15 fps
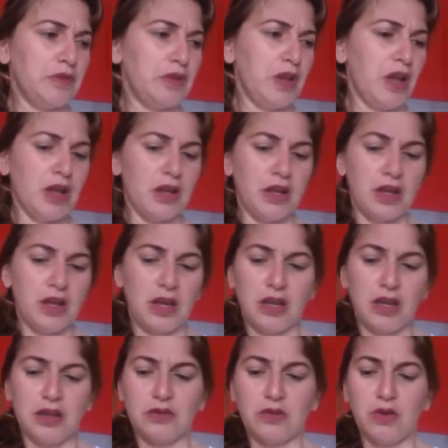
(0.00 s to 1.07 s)
I
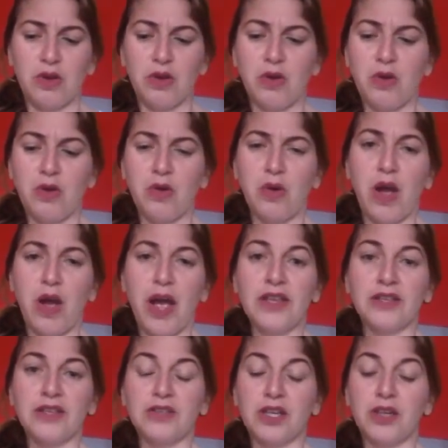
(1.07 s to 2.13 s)
so
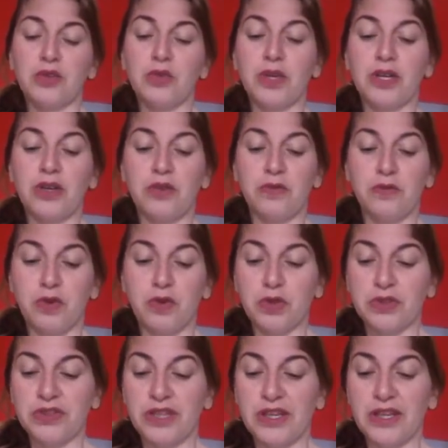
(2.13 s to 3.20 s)
I start doing, of
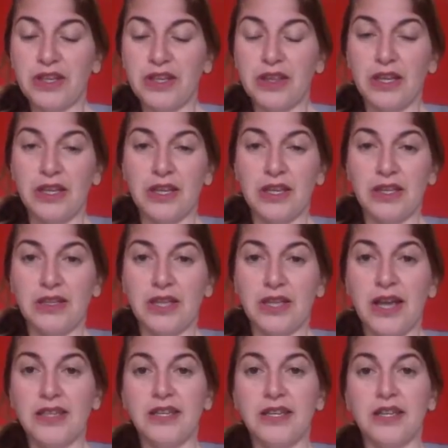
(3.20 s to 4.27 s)
course, the, the
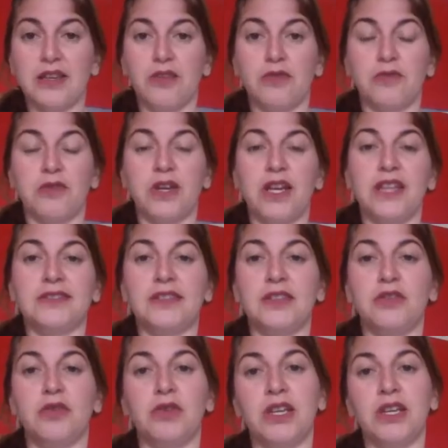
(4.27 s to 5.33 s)
diet of
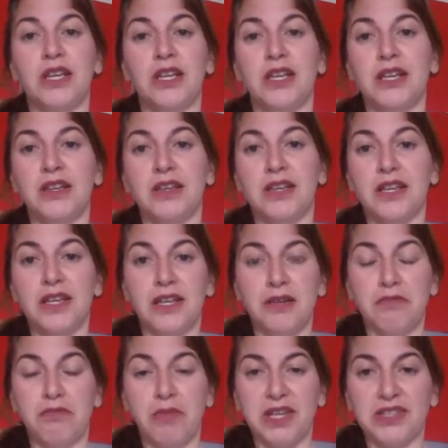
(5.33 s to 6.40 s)
cleansing, only eating,
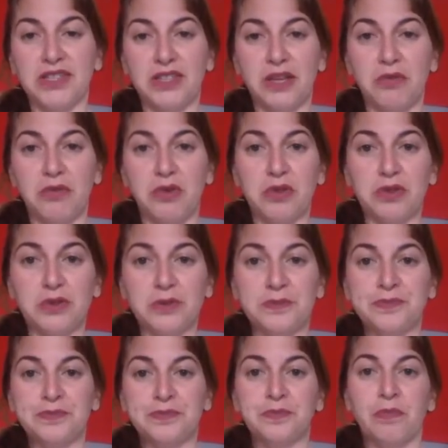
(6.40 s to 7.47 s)
eating vegetables
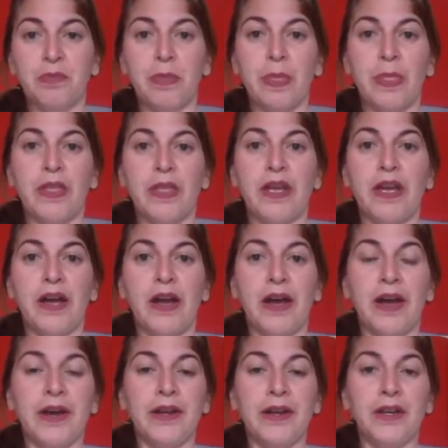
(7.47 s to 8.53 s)

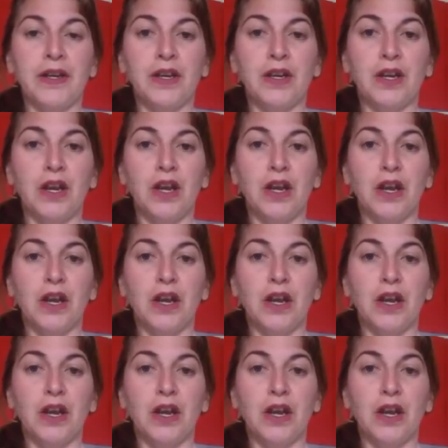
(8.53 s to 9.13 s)
and